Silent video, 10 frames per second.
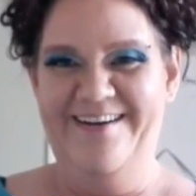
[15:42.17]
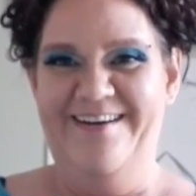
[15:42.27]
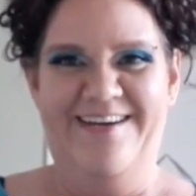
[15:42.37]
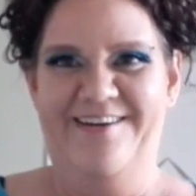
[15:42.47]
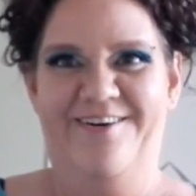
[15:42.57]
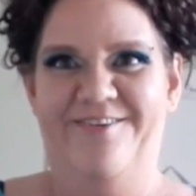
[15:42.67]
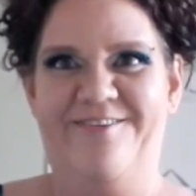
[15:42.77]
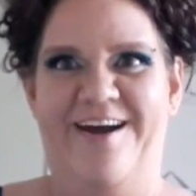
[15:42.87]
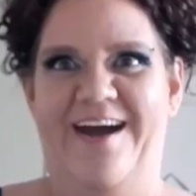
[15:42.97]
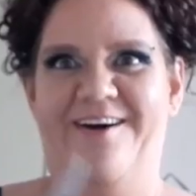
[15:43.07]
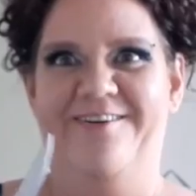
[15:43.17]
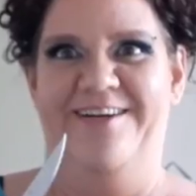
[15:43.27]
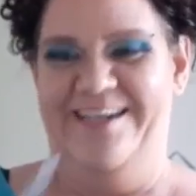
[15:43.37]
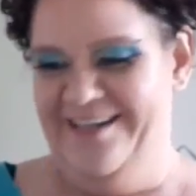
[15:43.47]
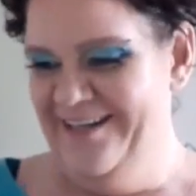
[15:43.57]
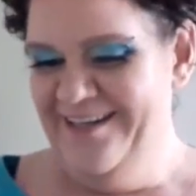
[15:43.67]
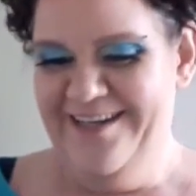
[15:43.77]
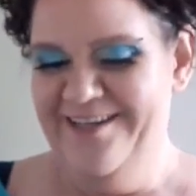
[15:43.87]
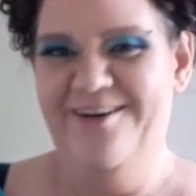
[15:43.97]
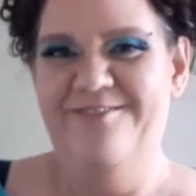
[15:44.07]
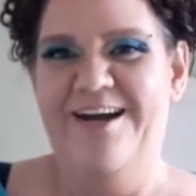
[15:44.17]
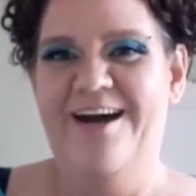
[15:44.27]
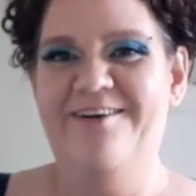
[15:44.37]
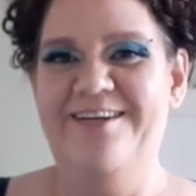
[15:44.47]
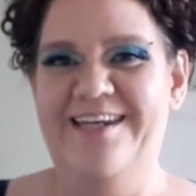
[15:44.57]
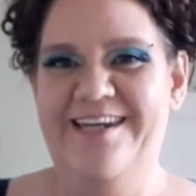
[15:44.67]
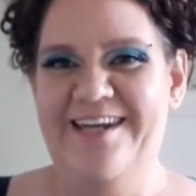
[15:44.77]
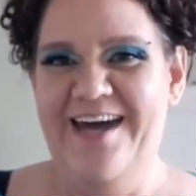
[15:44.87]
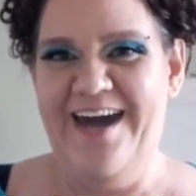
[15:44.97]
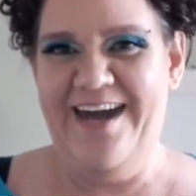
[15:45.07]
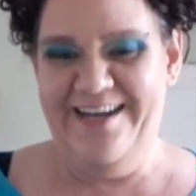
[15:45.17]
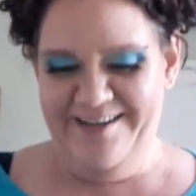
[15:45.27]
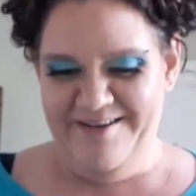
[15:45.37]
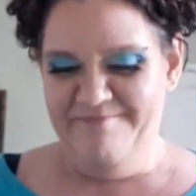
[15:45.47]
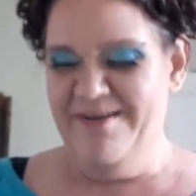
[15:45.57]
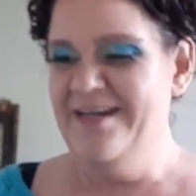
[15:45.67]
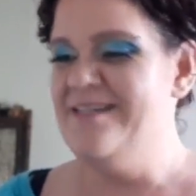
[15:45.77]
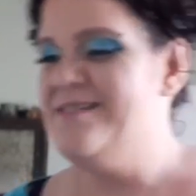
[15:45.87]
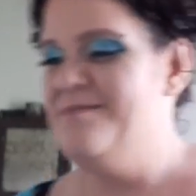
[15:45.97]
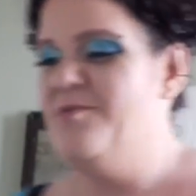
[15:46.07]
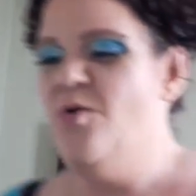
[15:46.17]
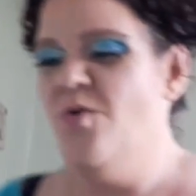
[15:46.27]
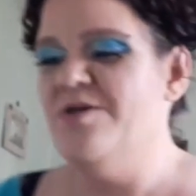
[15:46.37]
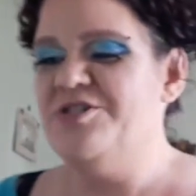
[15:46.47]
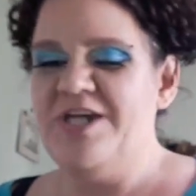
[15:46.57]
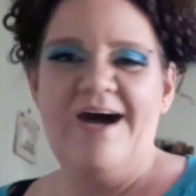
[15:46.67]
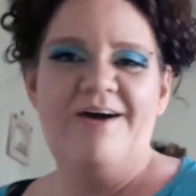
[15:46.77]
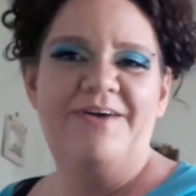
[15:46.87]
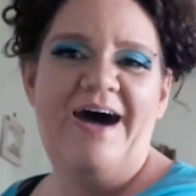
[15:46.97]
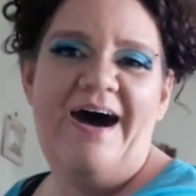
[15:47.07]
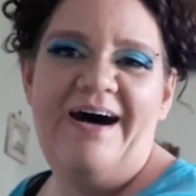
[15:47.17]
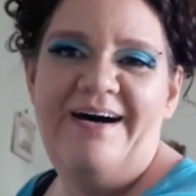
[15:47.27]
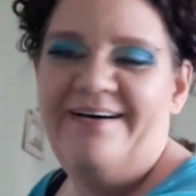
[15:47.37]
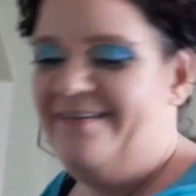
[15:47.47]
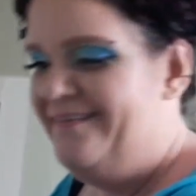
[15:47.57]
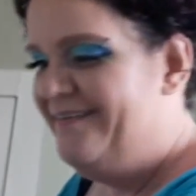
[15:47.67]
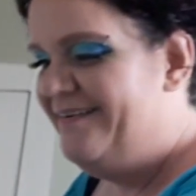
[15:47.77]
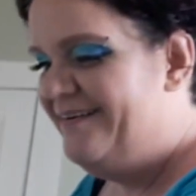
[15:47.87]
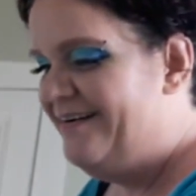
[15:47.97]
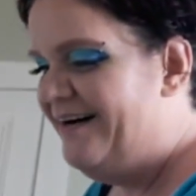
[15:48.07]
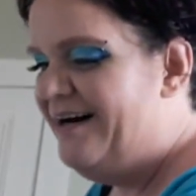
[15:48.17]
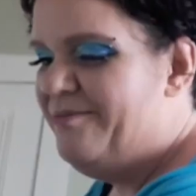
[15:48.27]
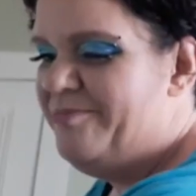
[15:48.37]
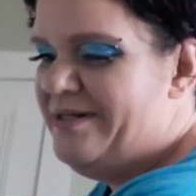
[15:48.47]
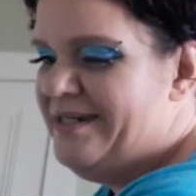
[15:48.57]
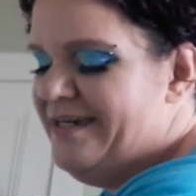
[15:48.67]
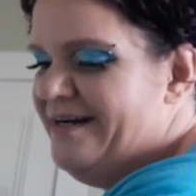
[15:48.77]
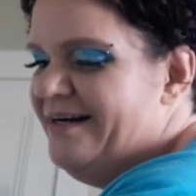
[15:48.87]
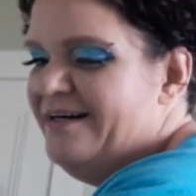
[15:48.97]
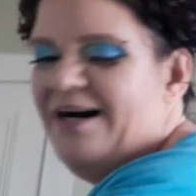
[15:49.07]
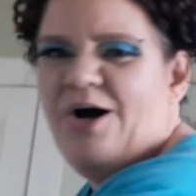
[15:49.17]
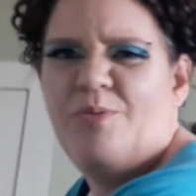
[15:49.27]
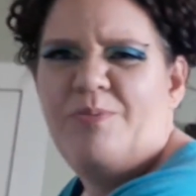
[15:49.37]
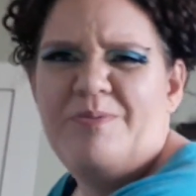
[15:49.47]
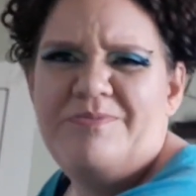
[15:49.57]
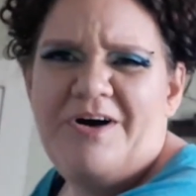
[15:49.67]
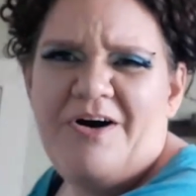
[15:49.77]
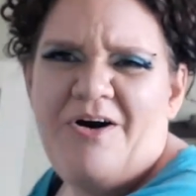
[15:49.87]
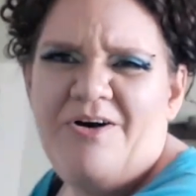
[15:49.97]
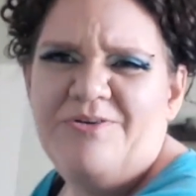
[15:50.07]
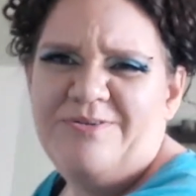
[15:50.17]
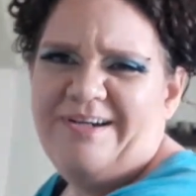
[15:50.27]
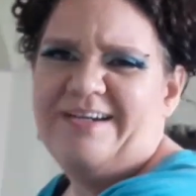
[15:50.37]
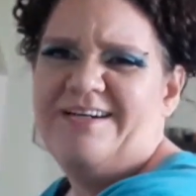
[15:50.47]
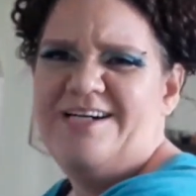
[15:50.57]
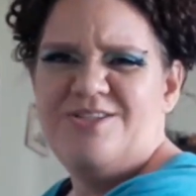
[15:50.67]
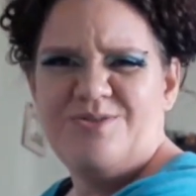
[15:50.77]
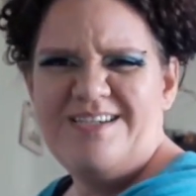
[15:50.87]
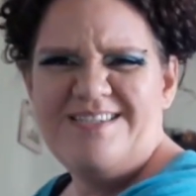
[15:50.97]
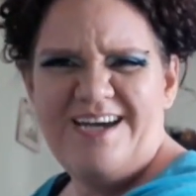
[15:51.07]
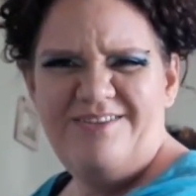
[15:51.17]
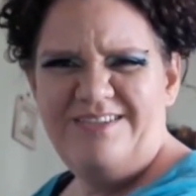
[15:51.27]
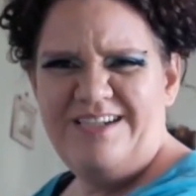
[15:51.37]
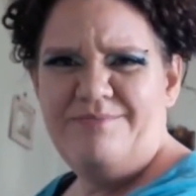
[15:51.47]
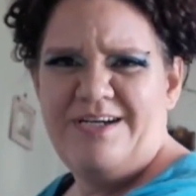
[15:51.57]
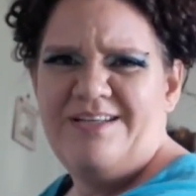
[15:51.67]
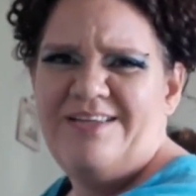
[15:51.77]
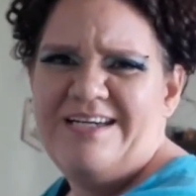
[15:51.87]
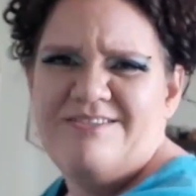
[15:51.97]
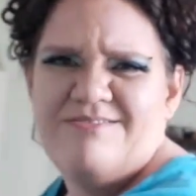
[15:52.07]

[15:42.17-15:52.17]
Getting all rowdy. Getting all rowdy today. Making some corn chowder up in here. I hope I'm not hollering. Do I sound, am I like,